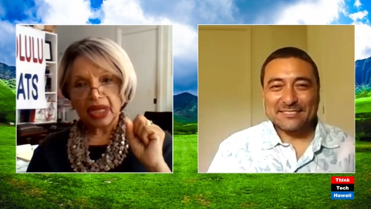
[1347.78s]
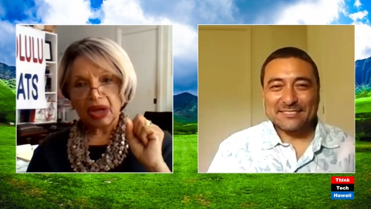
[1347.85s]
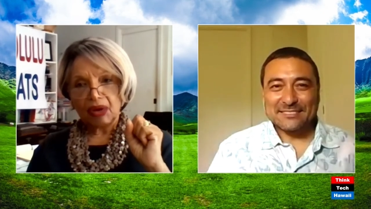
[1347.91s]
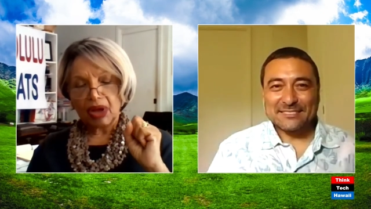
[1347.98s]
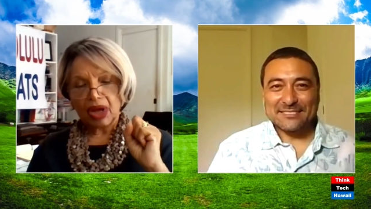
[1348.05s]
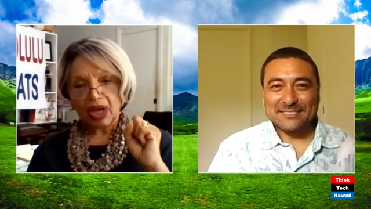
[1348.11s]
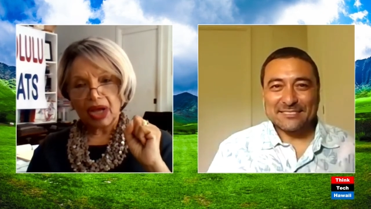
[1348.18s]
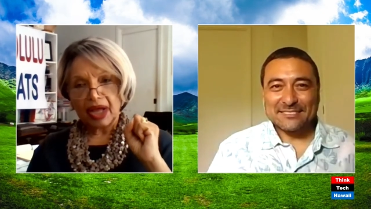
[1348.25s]

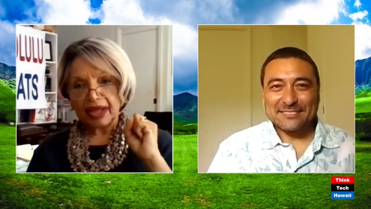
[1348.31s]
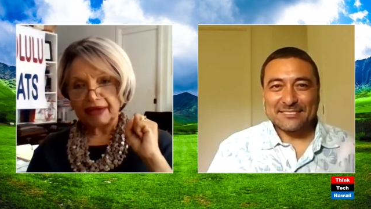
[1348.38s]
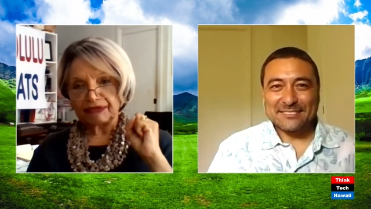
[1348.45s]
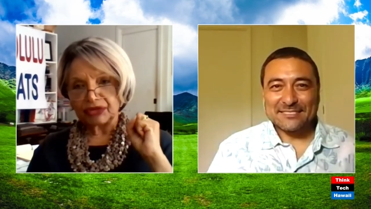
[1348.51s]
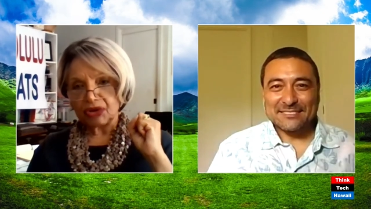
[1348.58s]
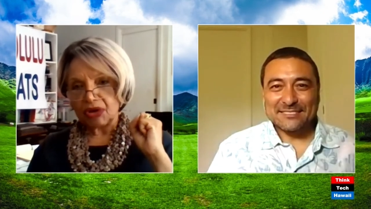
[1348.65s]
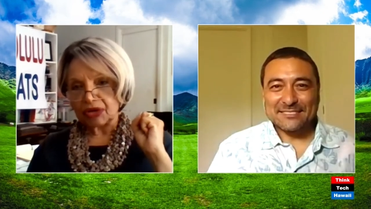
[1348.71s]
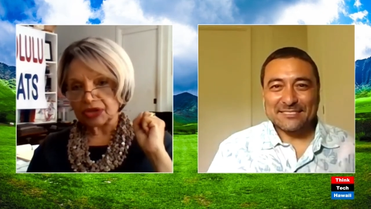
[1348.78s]
Speaker 1: now I
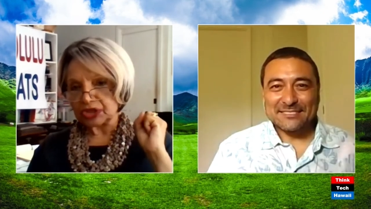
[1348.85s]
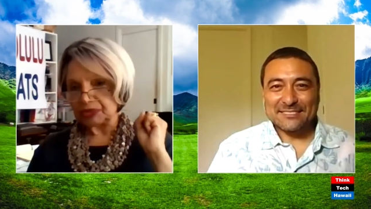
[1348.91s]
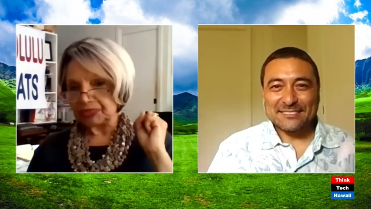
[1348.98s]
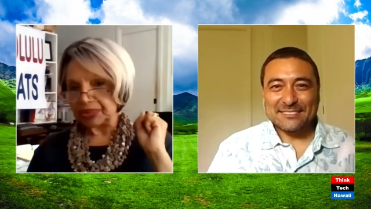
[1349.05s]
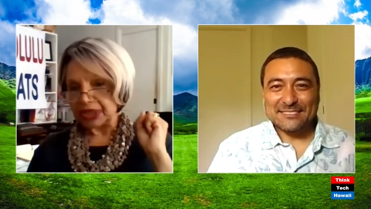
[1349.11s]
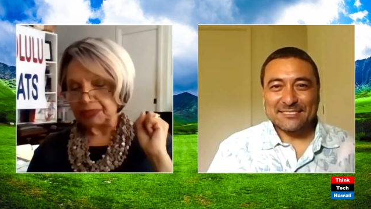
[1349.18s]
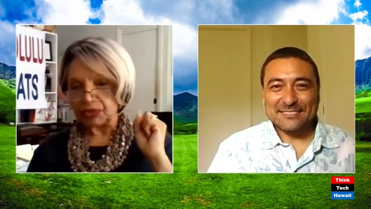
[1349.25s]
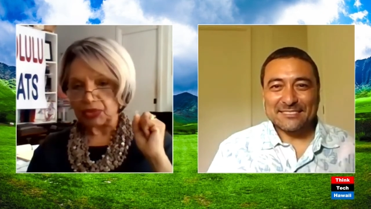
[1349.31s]
have talked
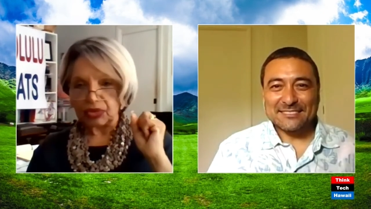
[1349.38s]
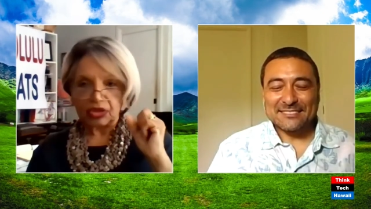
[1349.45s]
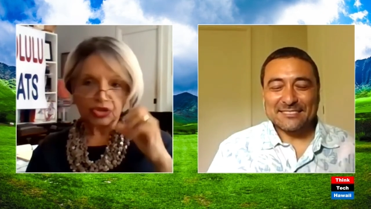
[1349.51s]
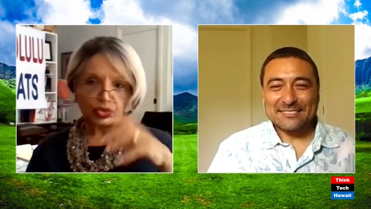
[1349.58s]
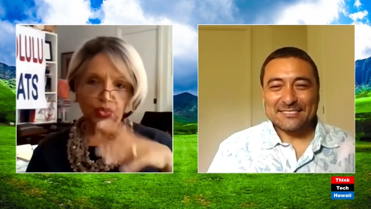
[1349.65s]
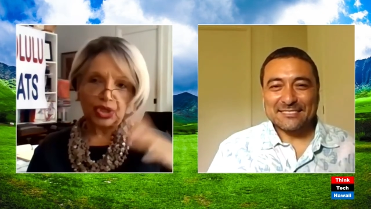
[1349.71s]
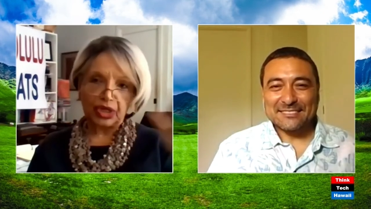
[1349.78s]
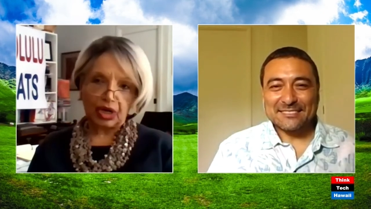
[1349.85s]
to people,
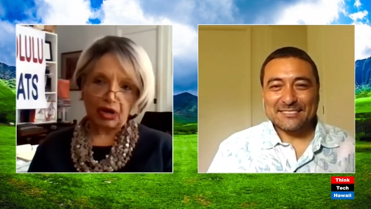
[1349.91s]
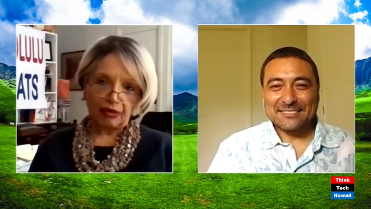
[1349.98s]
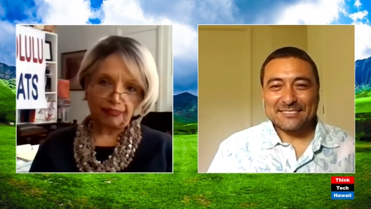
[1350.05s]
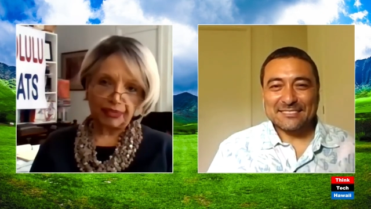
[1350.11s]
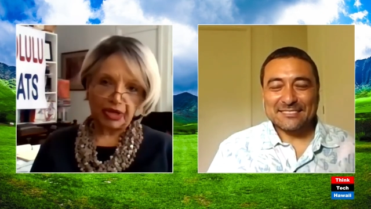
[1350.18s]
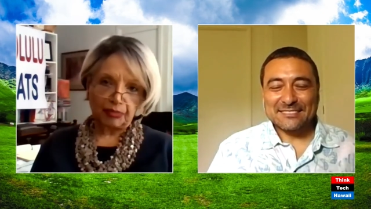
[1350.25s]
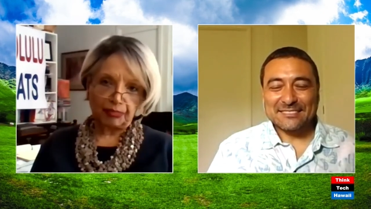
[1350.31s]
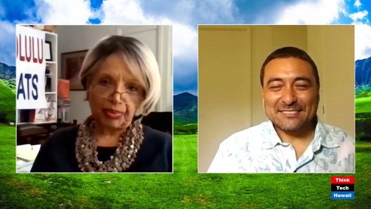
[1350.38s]
because we
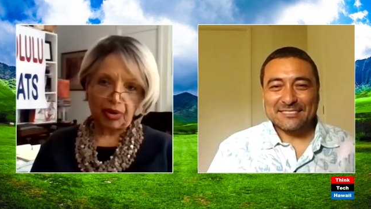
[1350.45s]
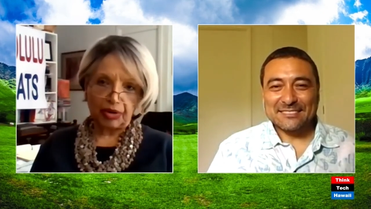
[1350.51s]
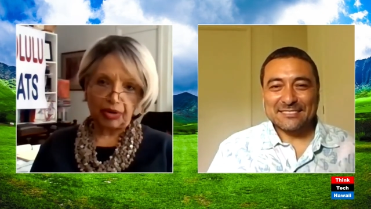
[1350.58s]
are a